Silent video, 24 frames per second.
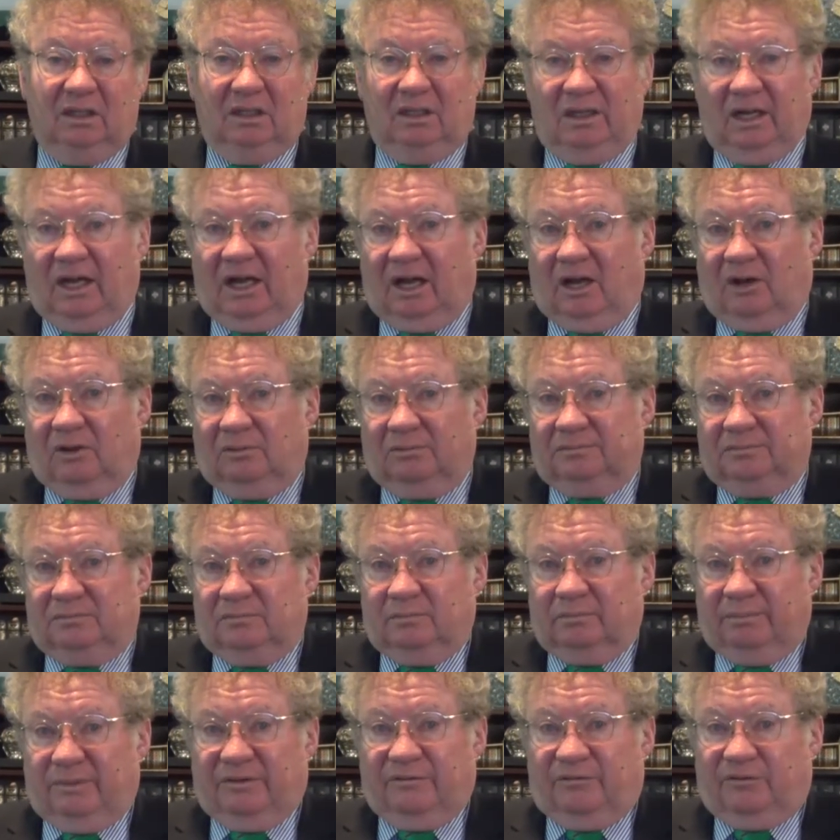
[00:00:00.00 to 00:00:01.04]
Now,
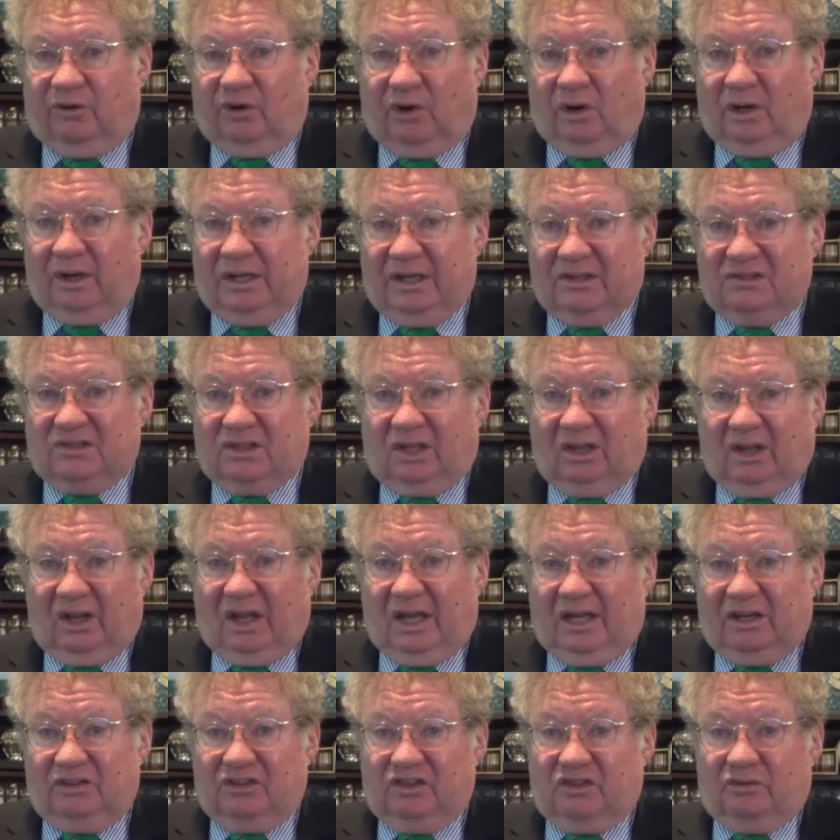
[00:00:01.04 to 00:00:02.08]
before his
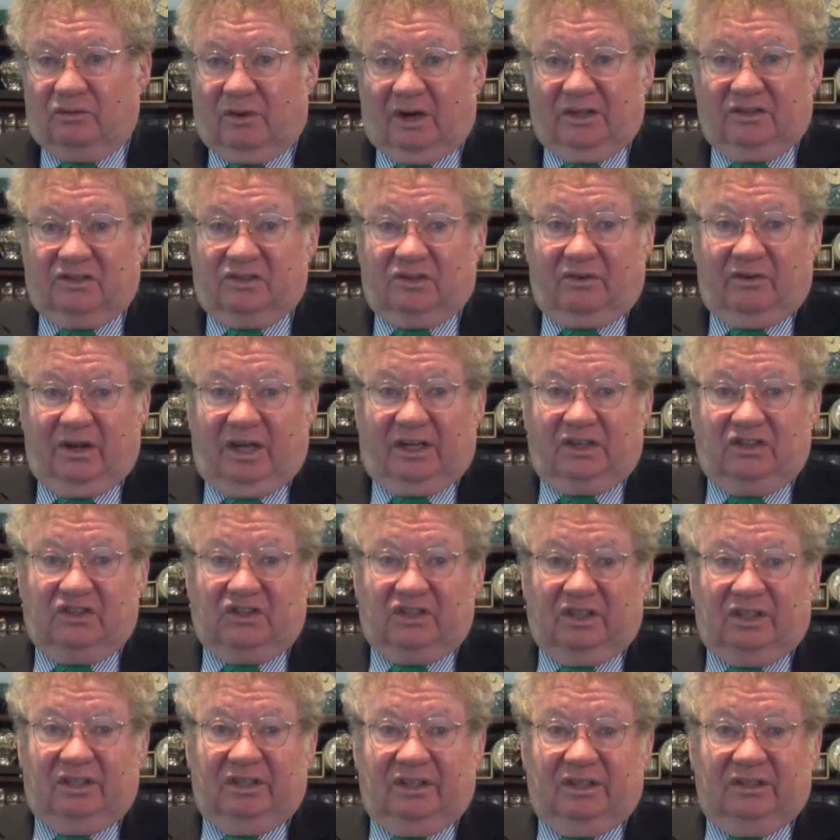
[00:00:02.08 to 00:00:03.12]
alleged
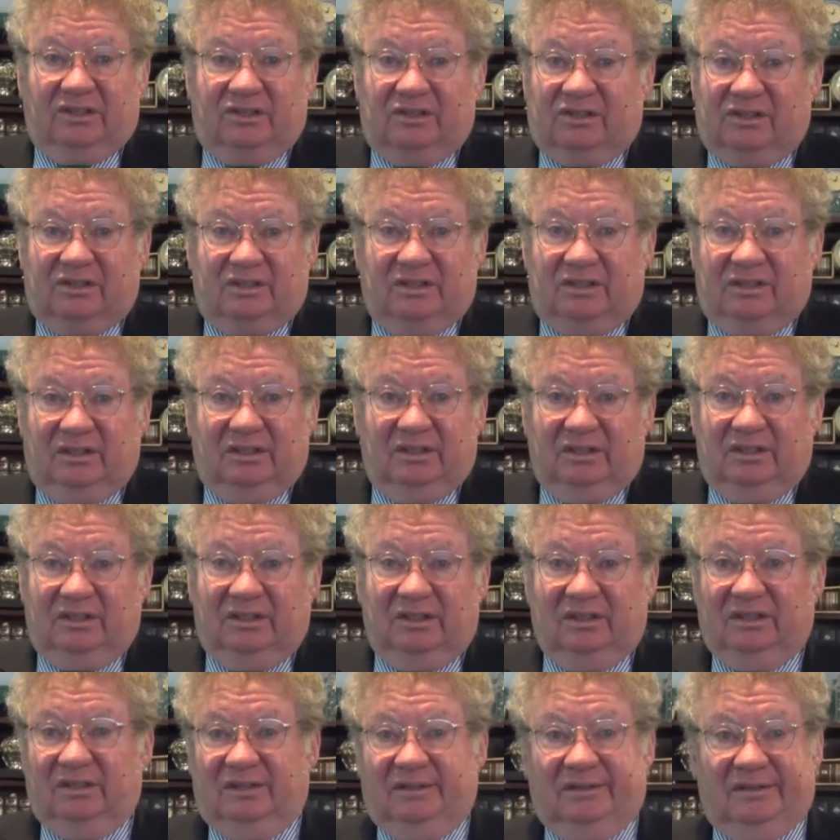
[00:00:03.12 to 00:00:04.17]
resurrection is
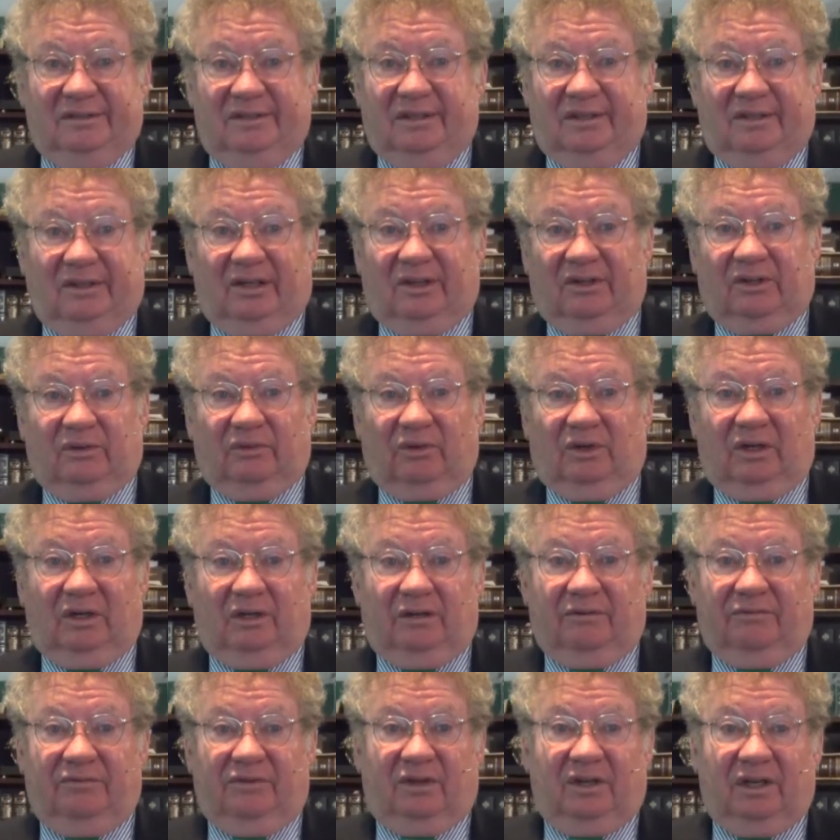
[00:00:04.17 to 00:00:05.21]
another one
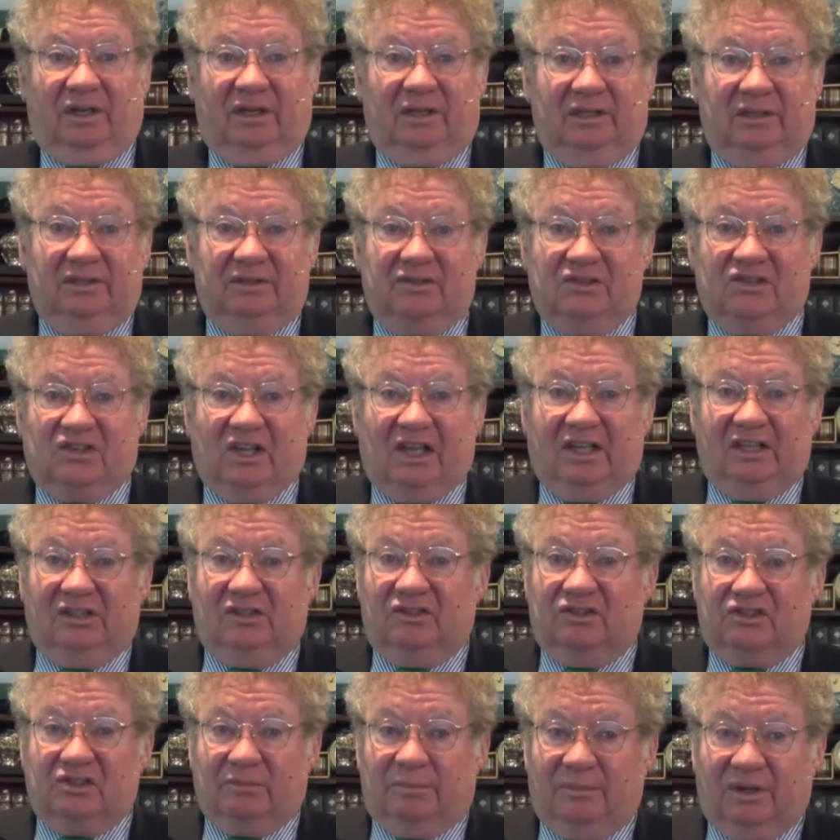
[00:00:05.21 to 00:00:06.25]
of uh,
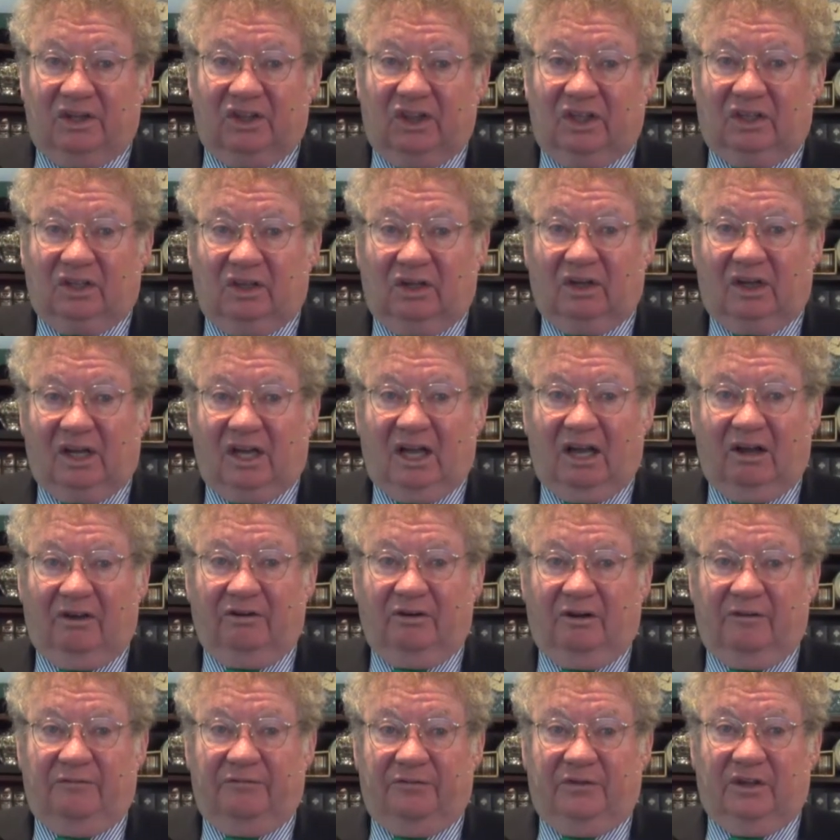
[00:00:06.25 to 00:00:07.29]
Satan's mythical
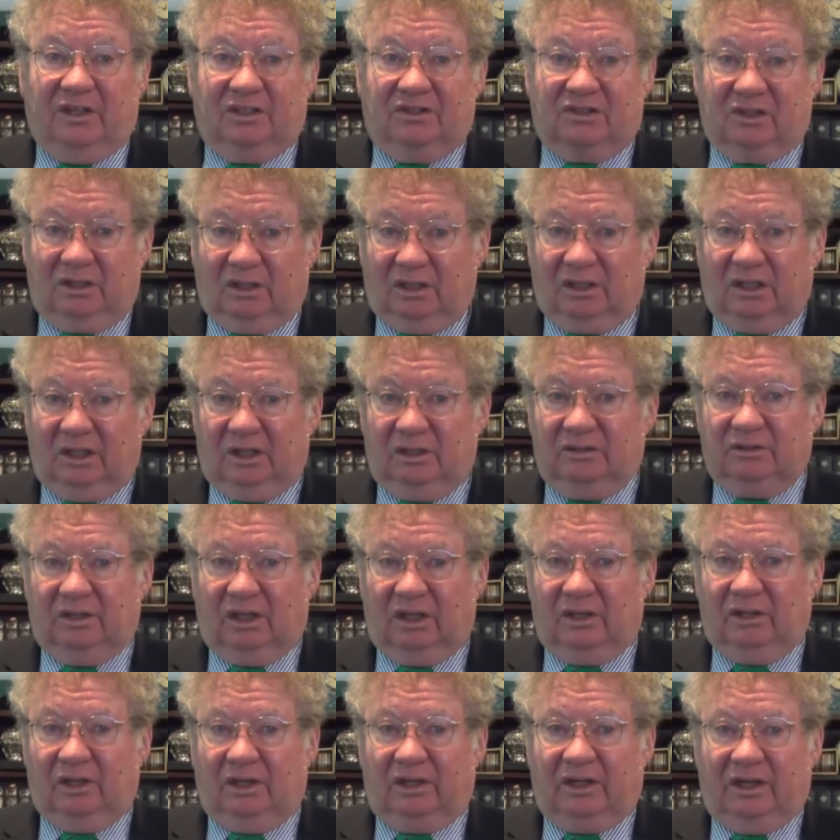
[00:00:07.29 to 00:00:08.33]
counterfeits. Look, uh,
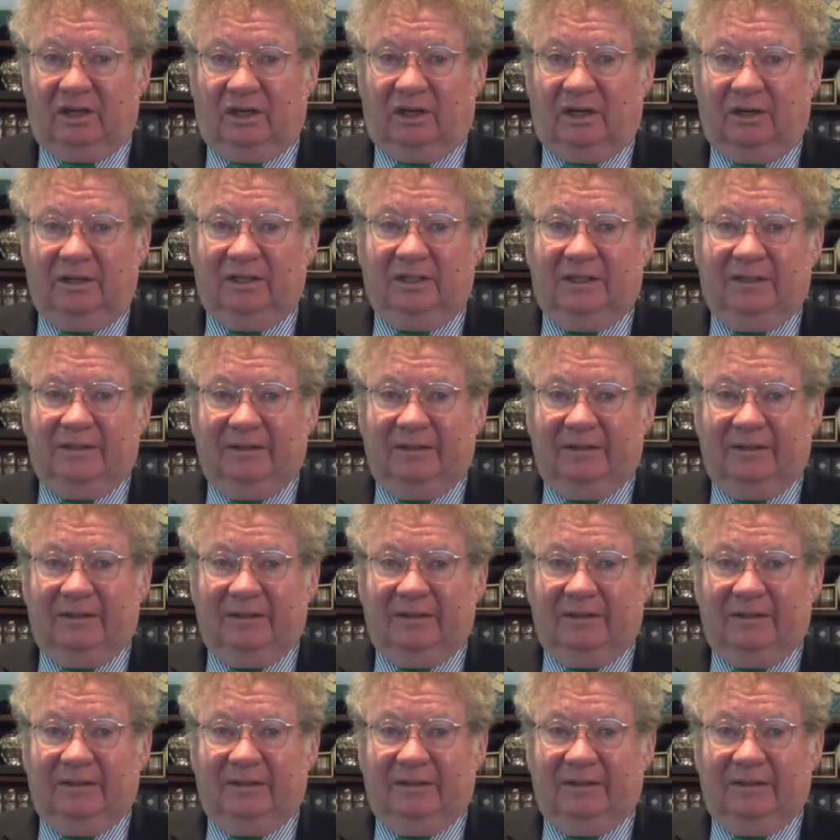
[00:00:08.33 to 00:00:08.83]
look here.